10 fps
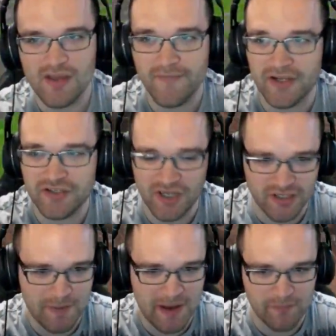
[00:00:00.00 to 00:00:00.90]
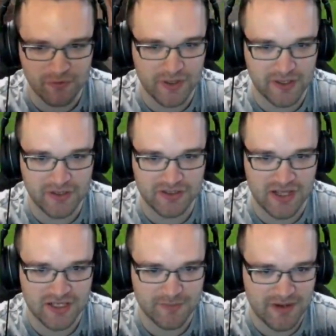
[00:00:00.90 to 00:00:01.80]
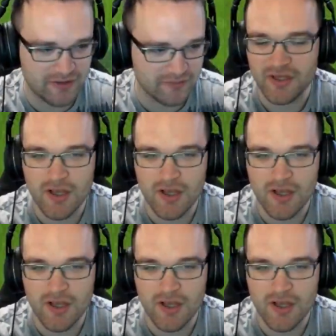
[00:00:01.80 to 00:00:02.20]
If I get challenged by a brute, I can just launch pad now.